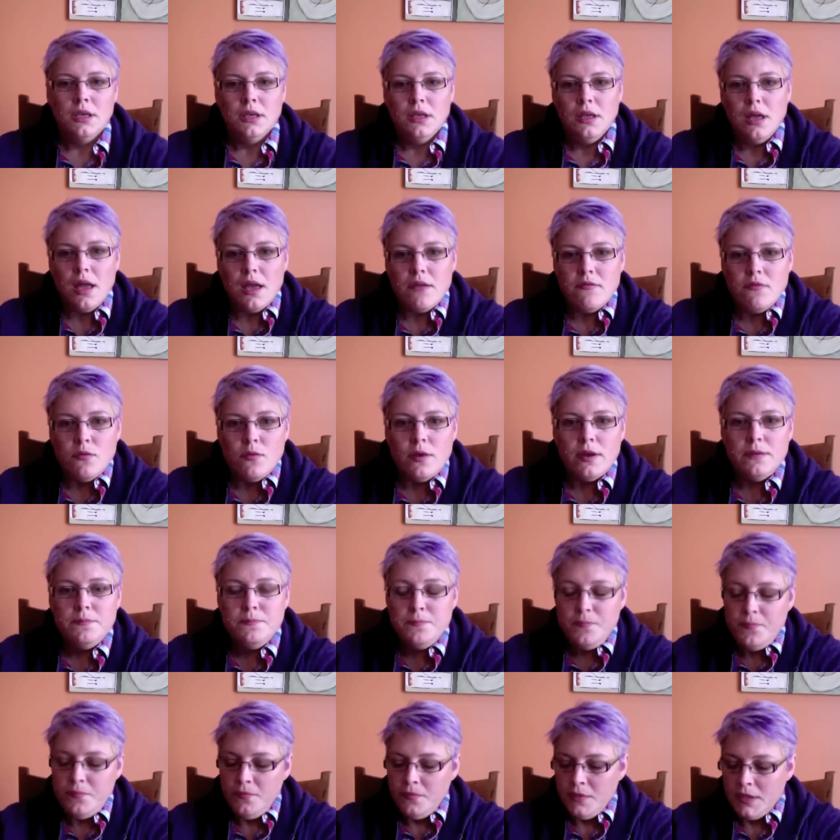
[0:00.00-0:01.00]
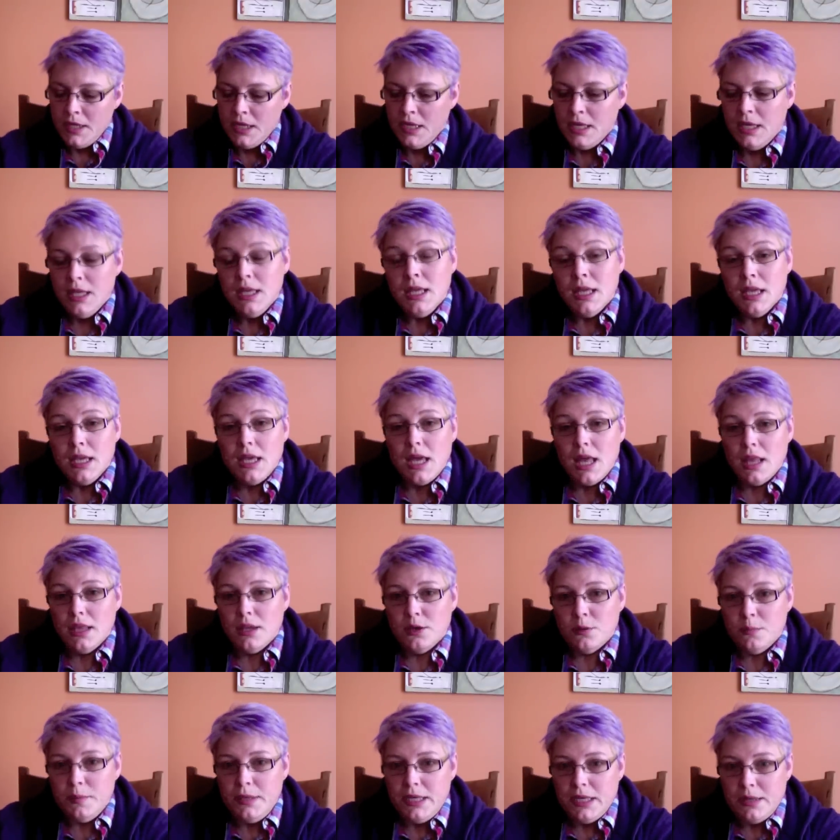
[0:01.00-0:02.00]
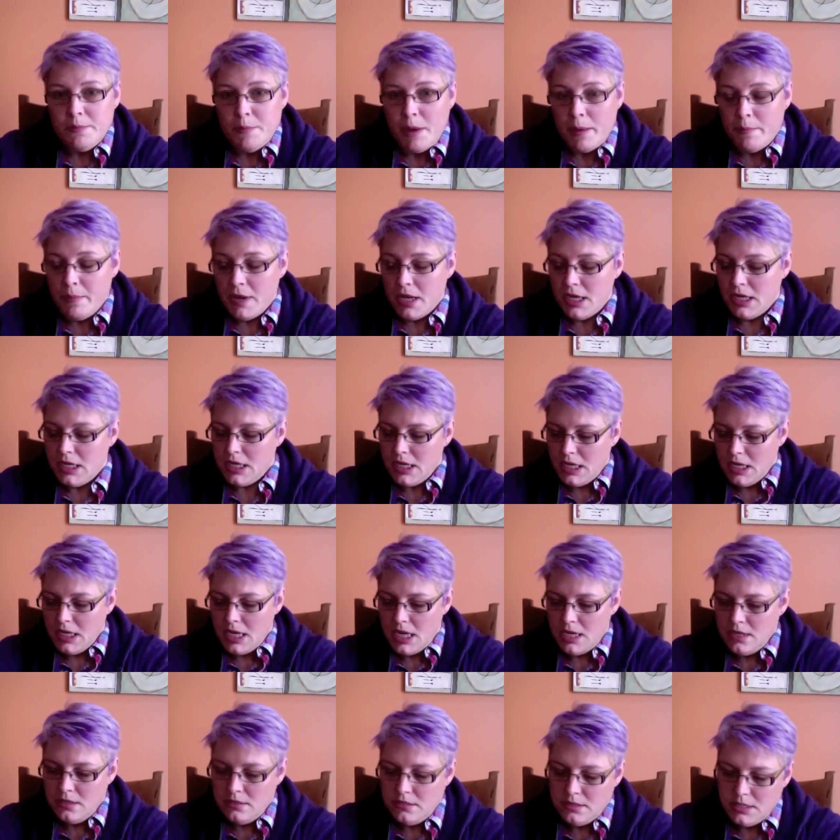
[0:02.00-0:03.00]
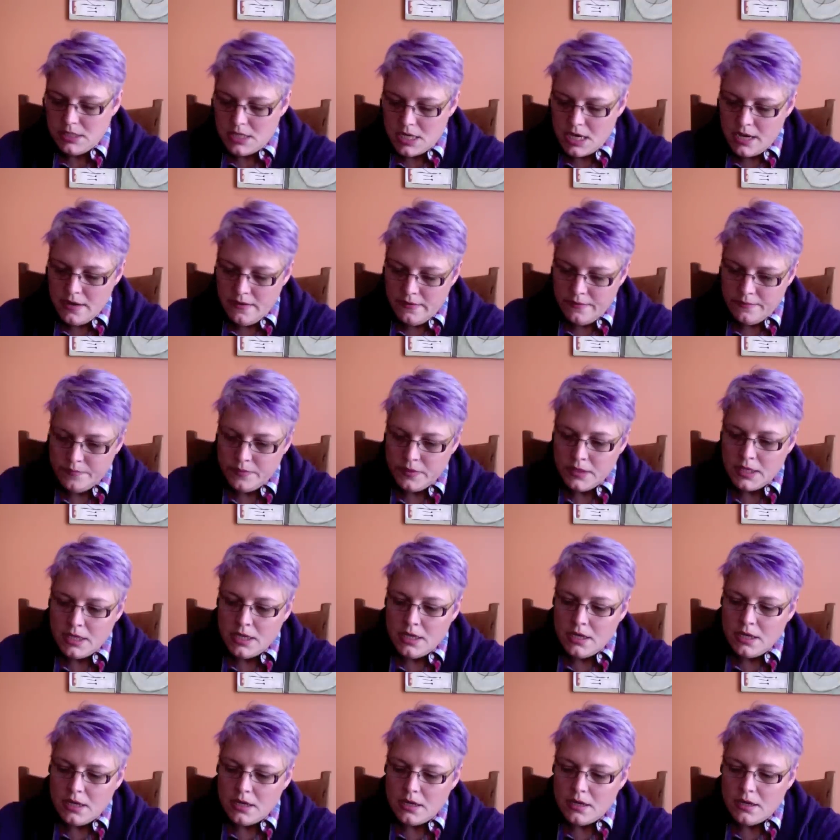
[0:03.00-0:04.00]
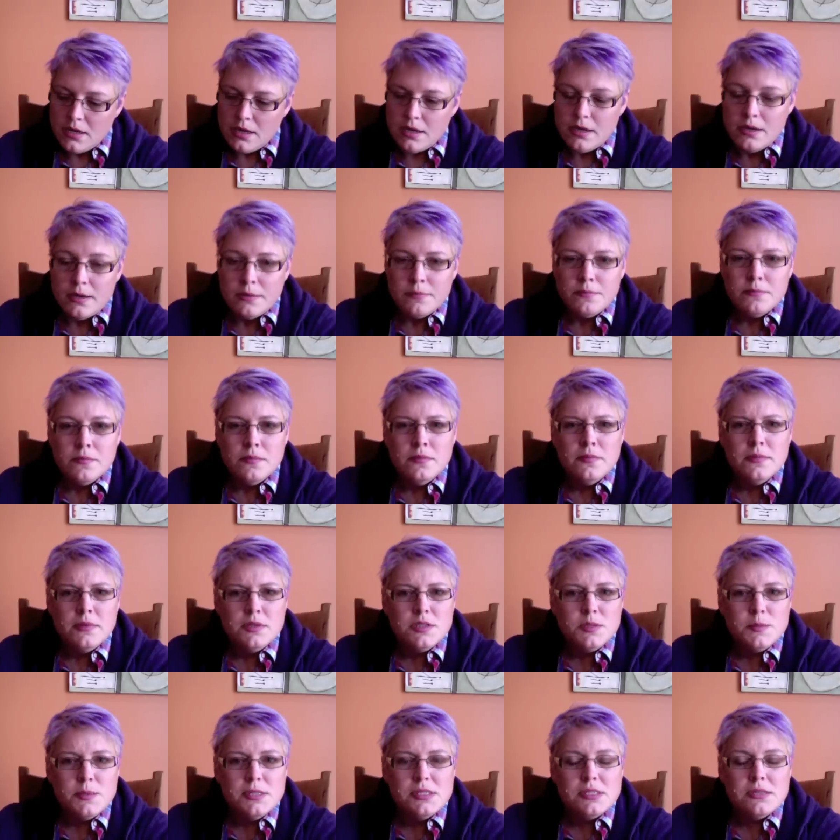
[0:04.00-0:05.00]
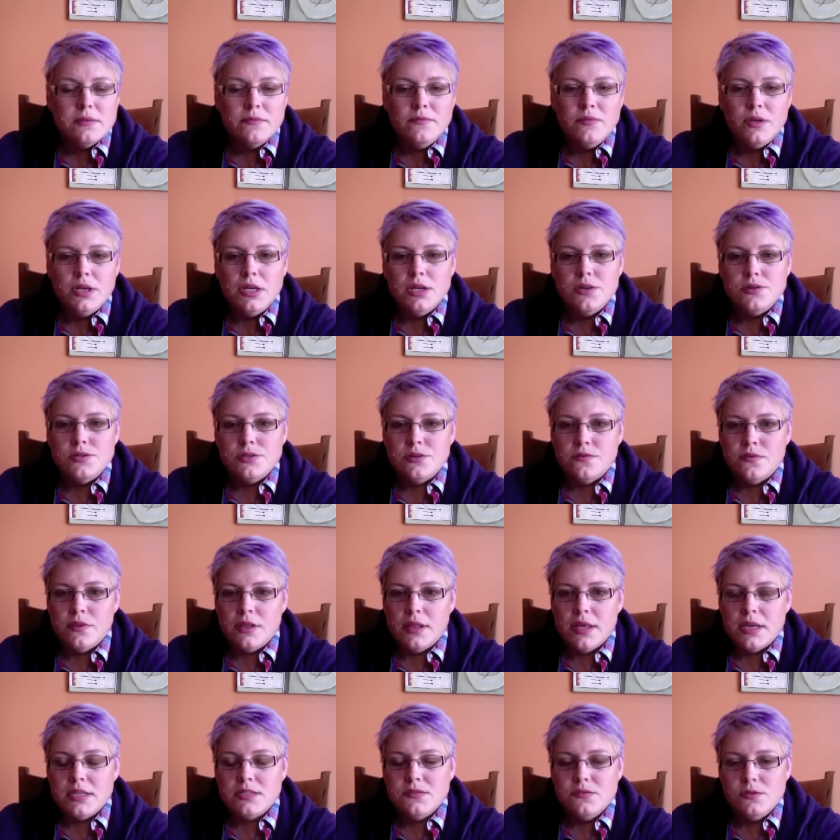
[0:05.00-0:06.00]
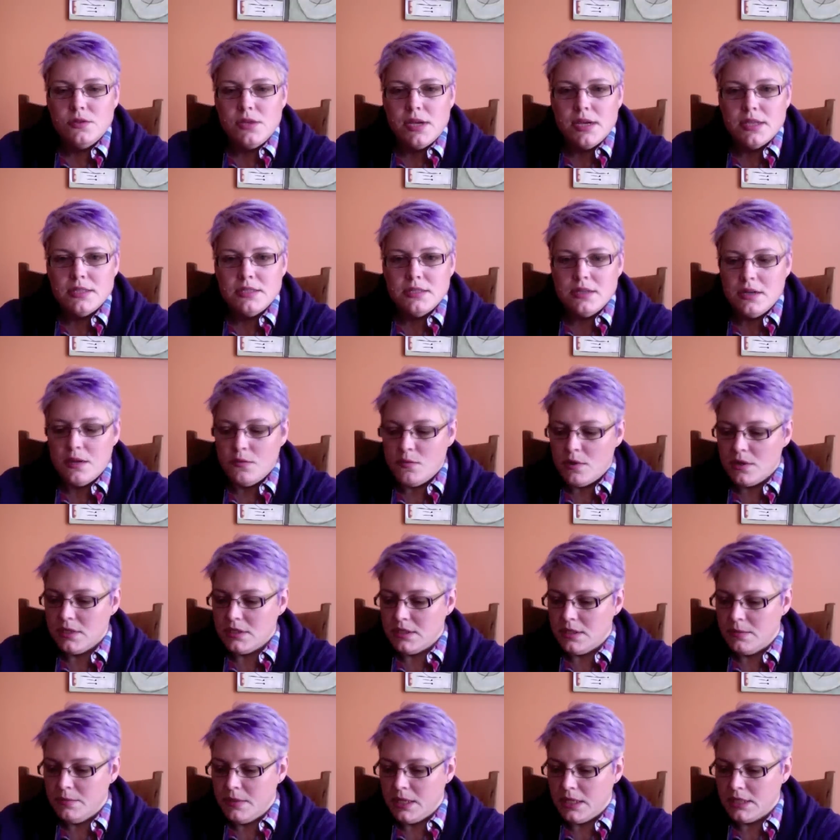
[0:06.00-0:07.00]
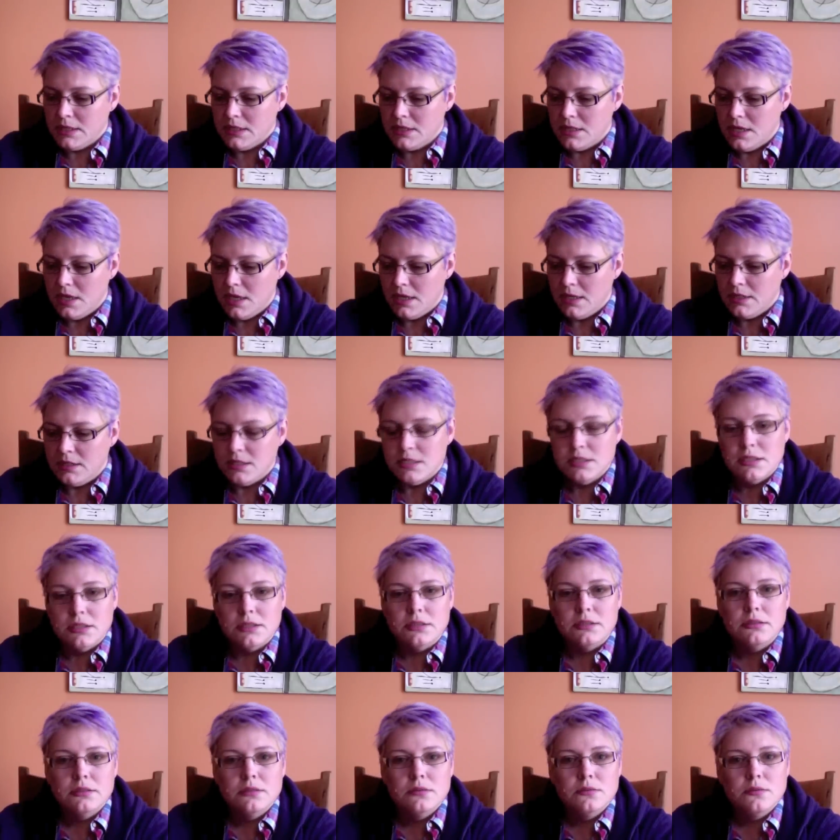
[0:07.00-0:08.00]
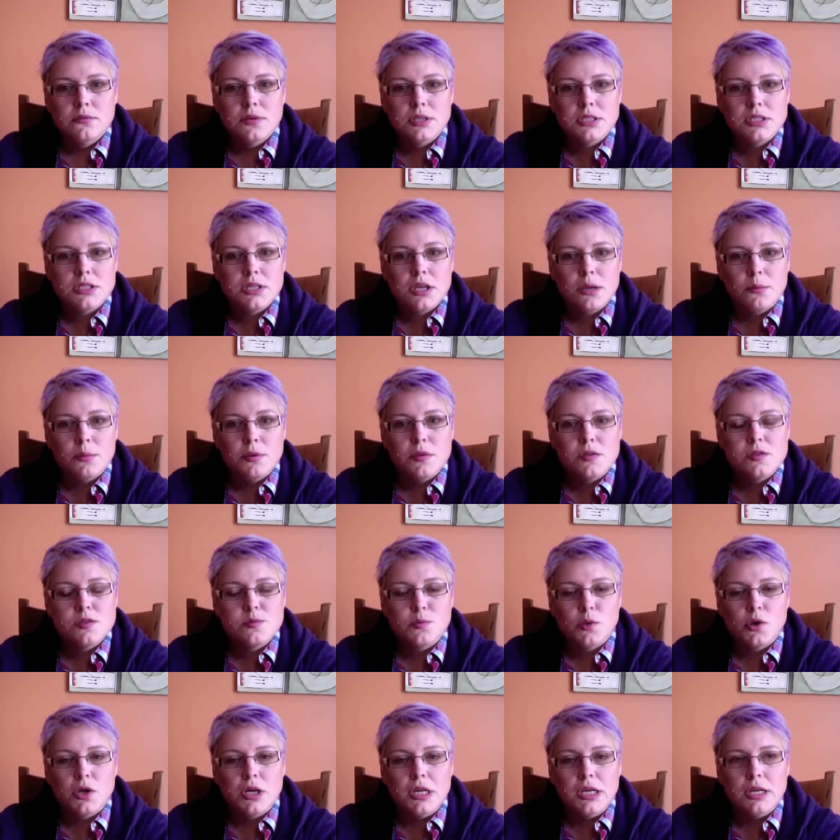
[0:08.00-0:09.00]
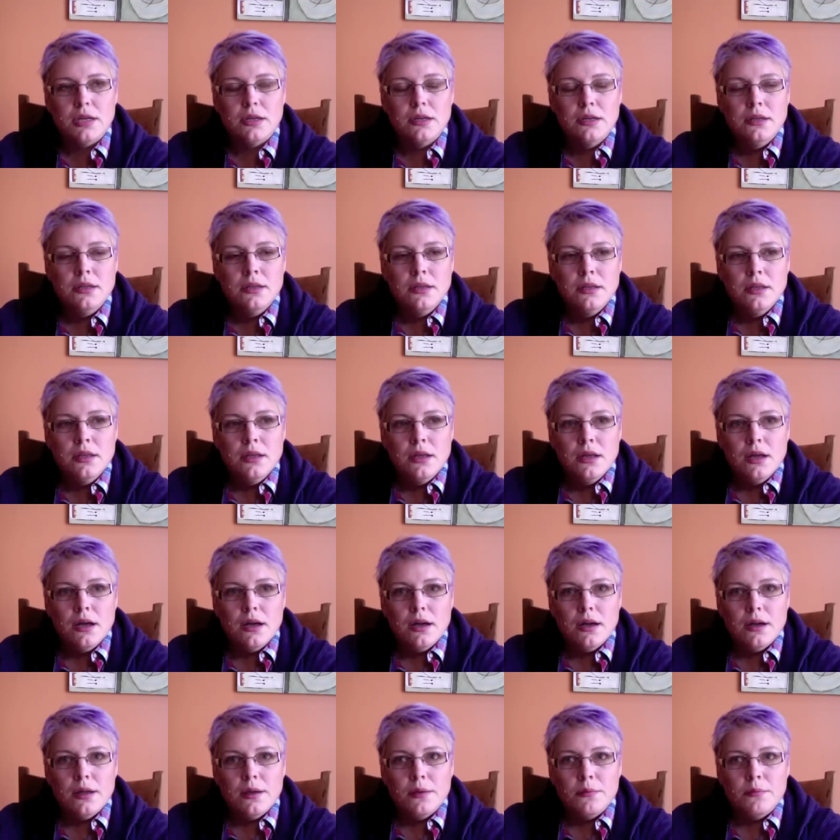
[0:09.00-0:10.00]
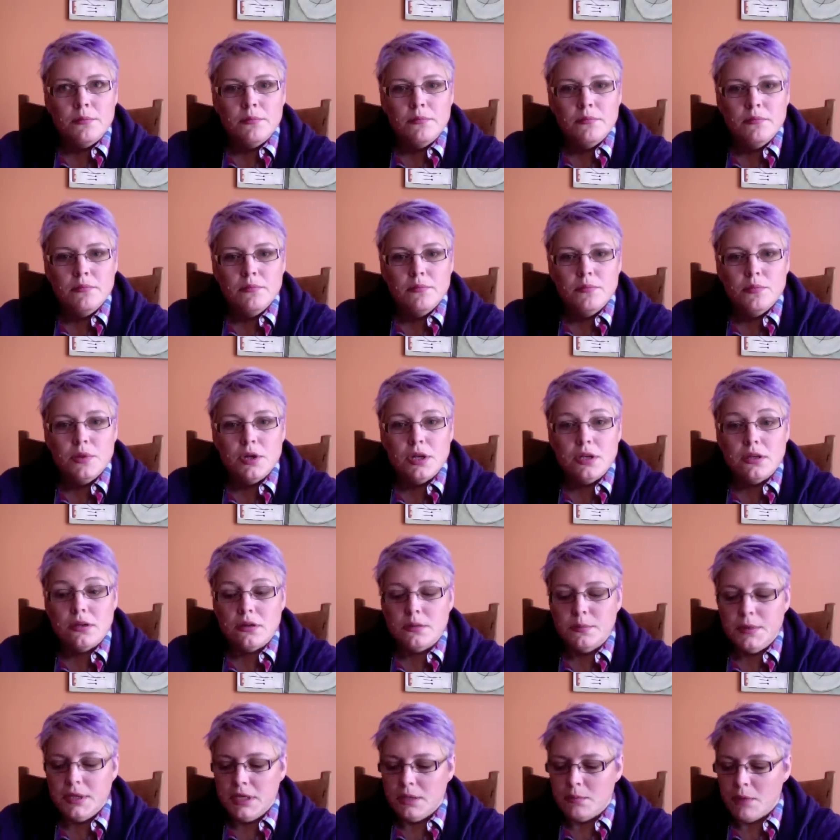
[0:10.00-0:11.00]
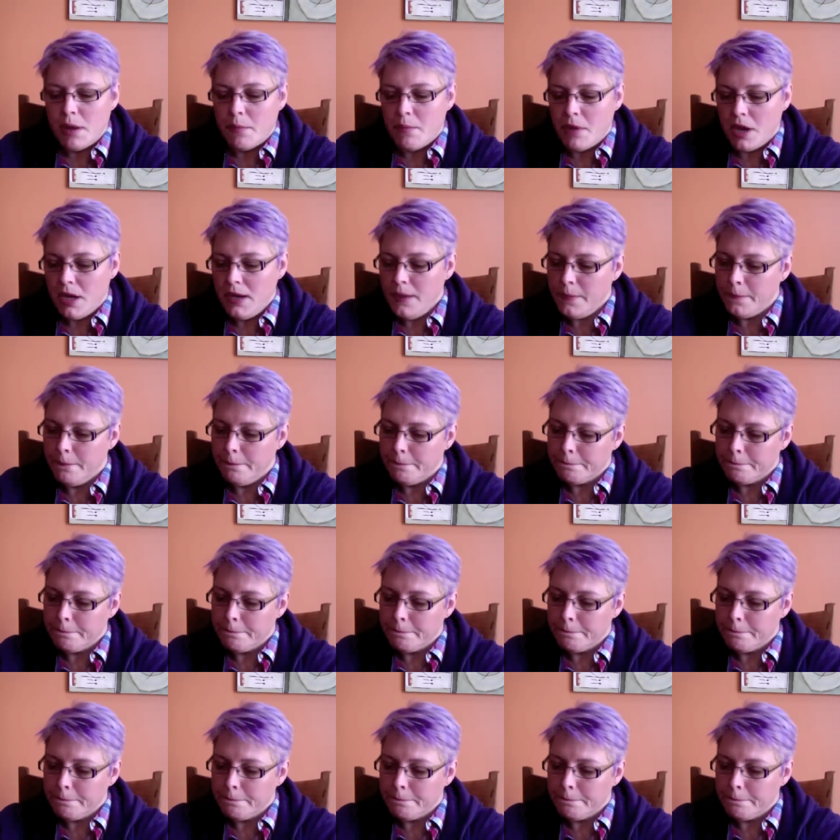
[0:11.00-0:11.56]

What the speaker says: Hi everyone. Got a little bee in my bonnet again today. There's been some videos over the last few days, and I watched some last night and watched a couple this morning. Put a little bee in my bonnet.